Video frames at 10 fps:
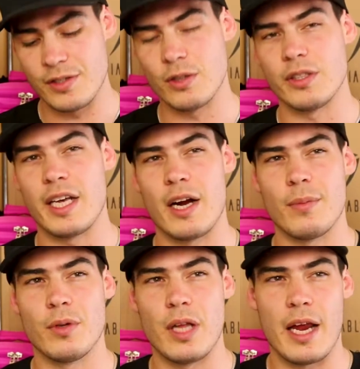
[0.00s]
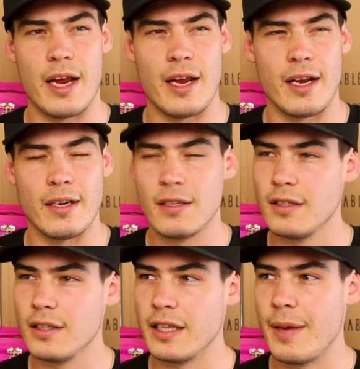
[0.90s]
salted caramel and
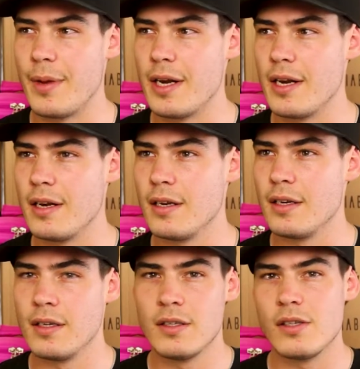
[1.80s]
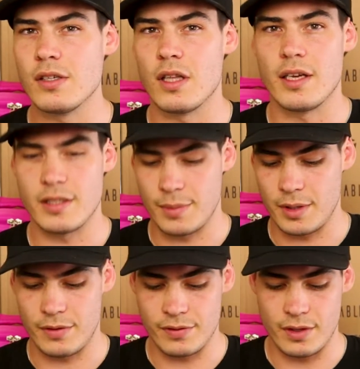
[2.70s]
lemon slice, I
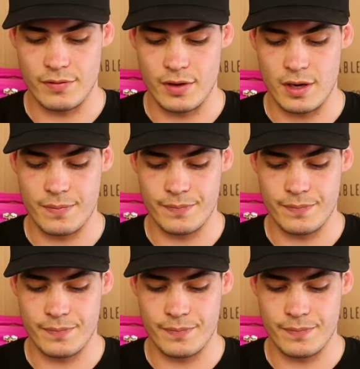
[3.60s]
believe, so far.